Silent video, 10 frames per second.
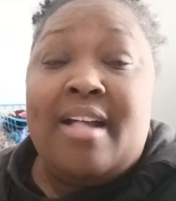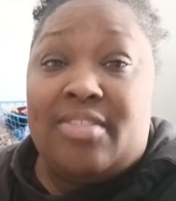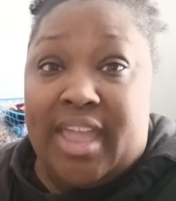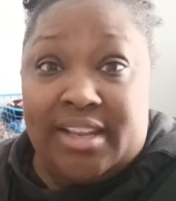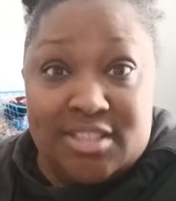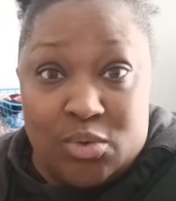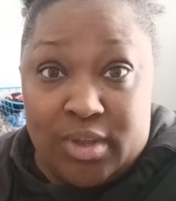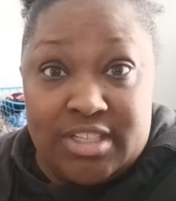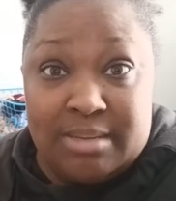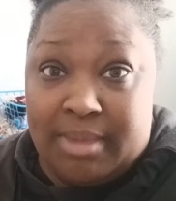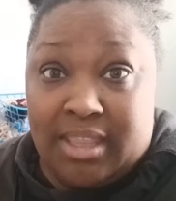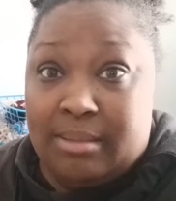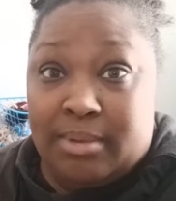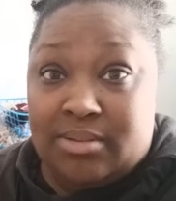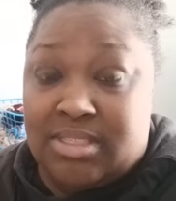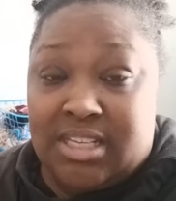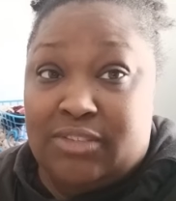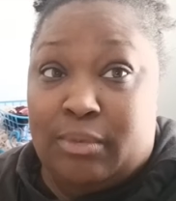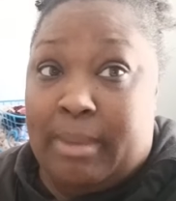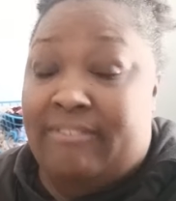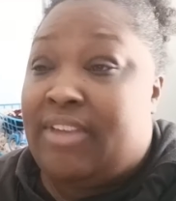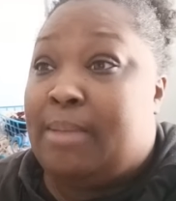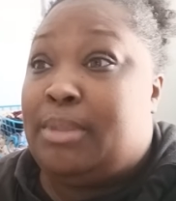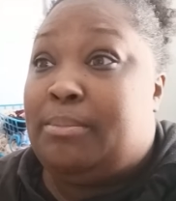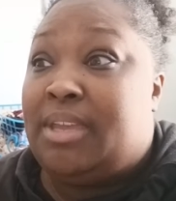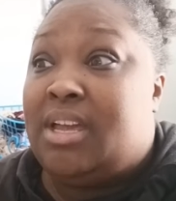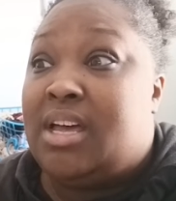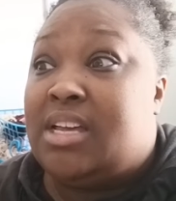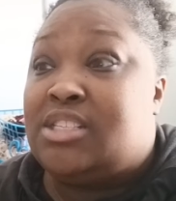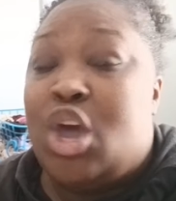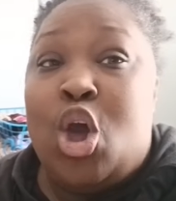That is going to make the most sense for my family, because